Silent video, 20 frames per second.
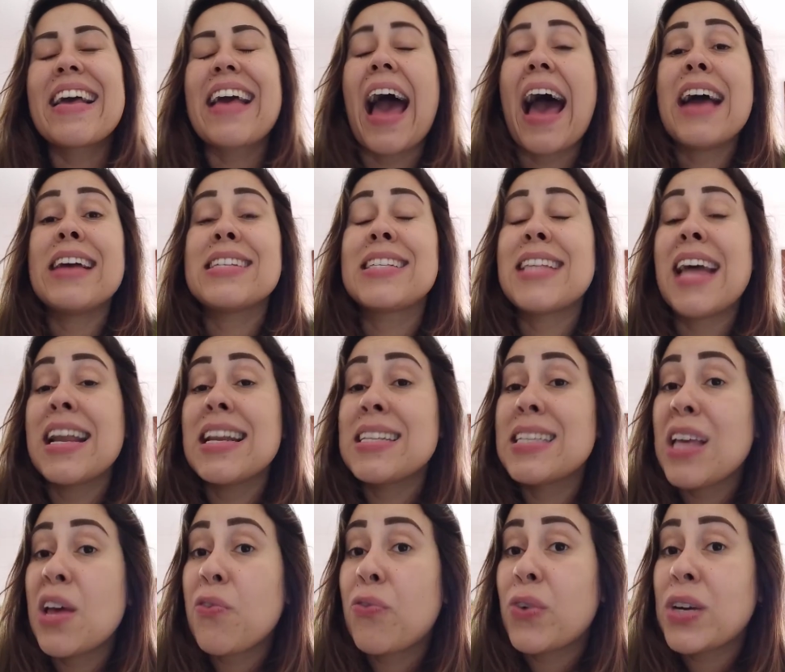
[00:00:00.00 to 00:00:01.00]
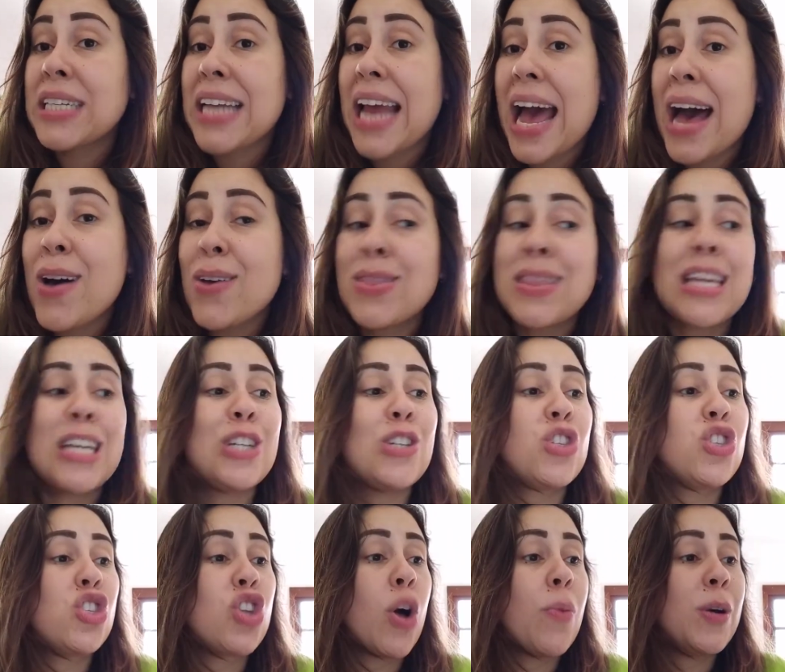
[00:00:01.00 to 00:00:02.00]
Guys, that is it for now. Thank you
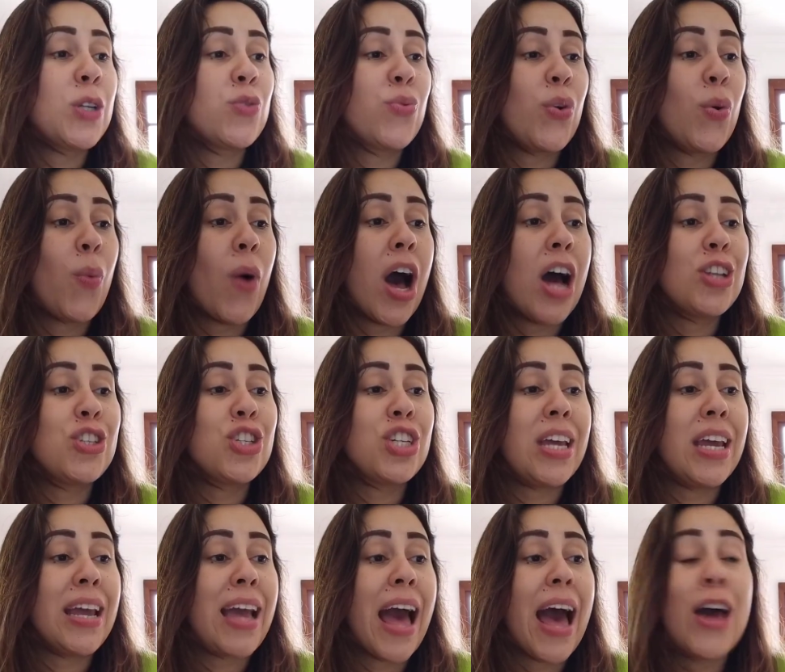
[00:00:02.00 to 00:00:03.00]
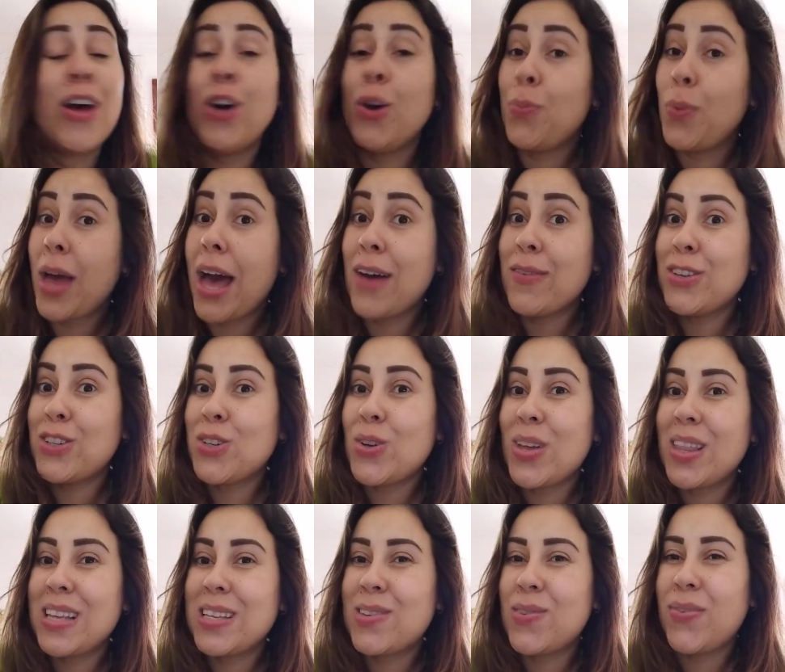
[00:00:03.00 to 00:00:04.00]
so much for watching. I hope you have
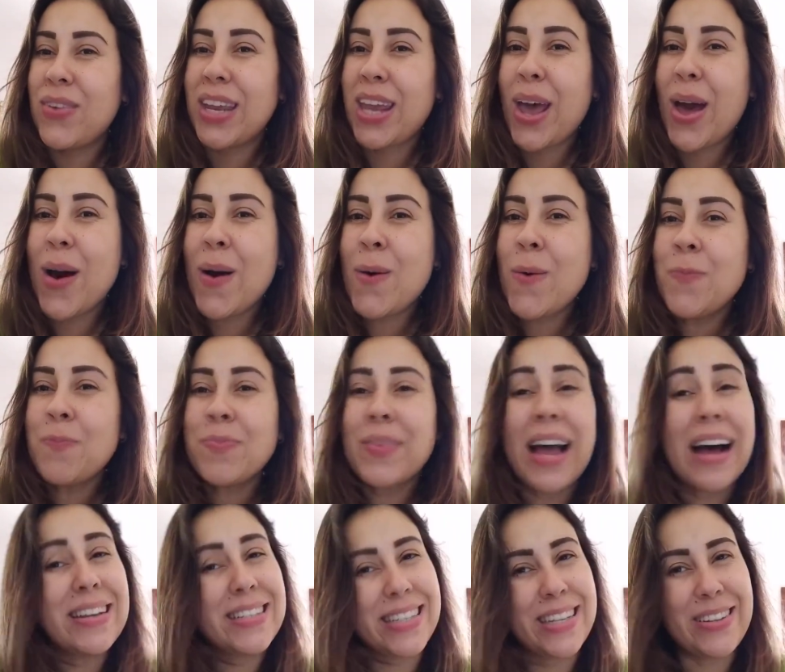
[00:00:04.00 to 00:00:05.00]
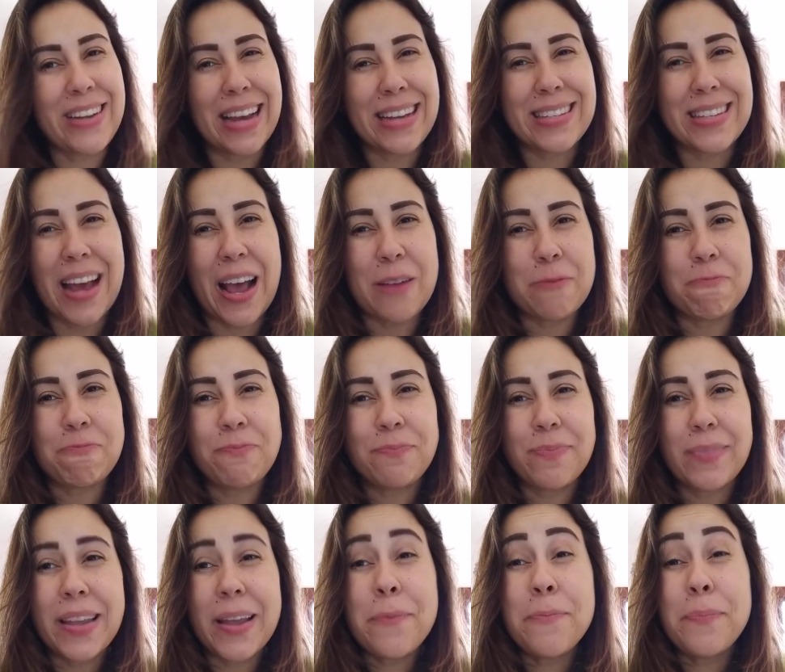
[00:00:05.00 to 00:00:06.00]
enjoyed this video. I'll see you next time.
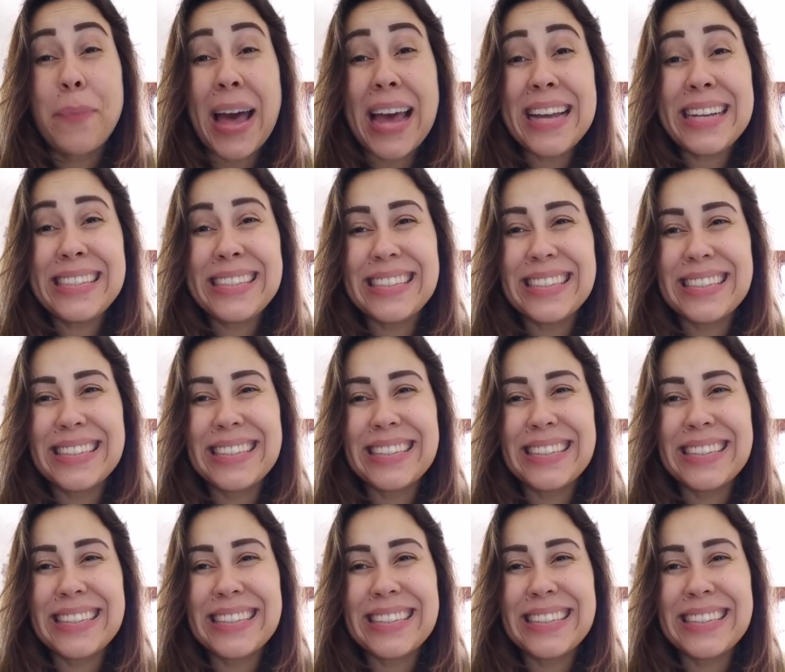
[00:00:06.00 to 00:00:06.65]
Bye.